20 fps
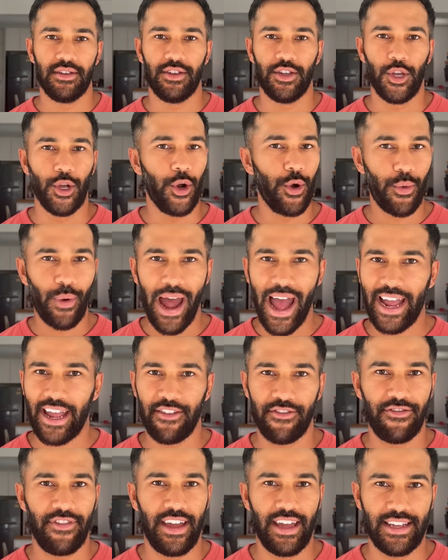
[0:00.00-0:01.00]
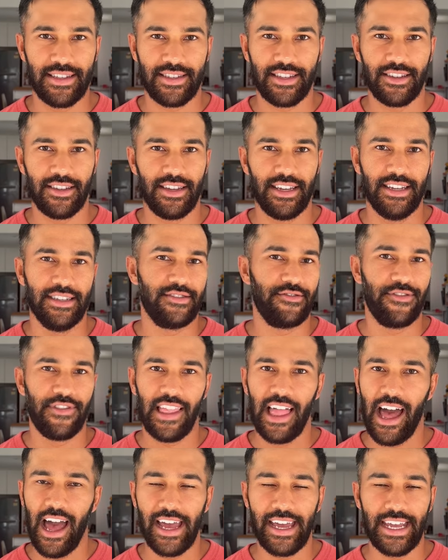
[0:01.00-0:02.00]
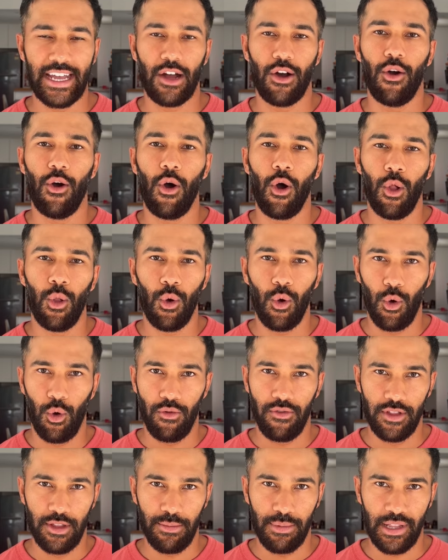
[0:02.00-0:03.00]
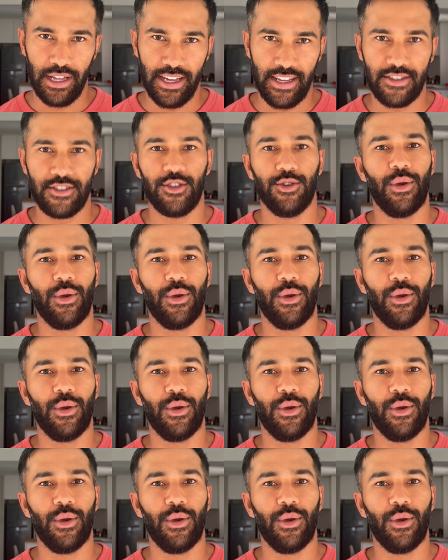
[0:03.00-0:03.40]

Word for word: Your racket face is flying all over the place.